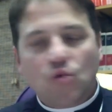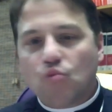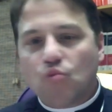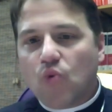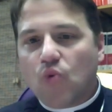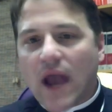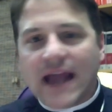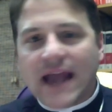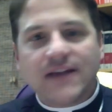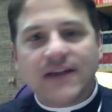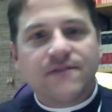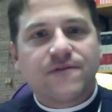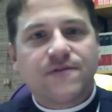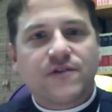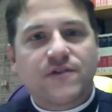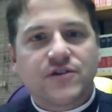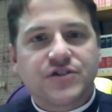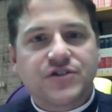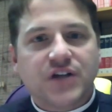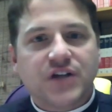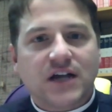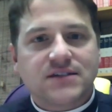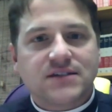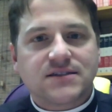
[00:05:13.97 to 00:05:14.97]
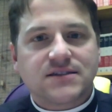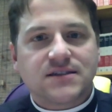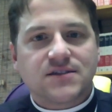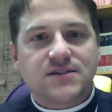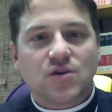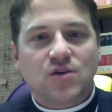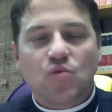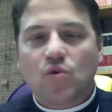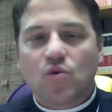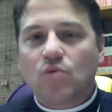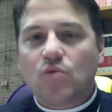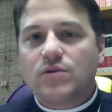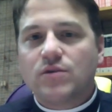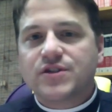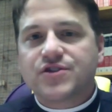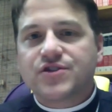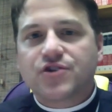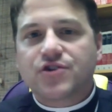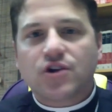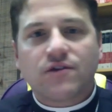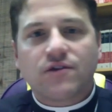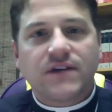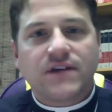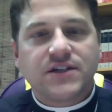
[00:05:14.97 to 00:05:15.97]
waiting for justice. We're
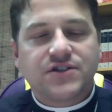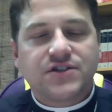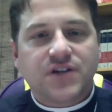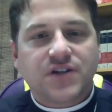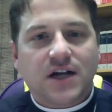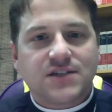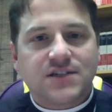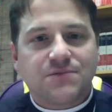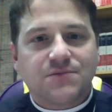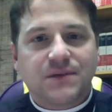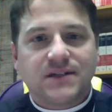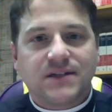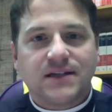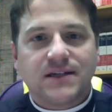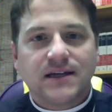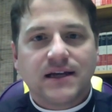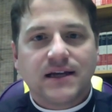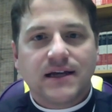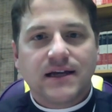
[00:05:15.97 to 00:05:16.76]
reserving judgment.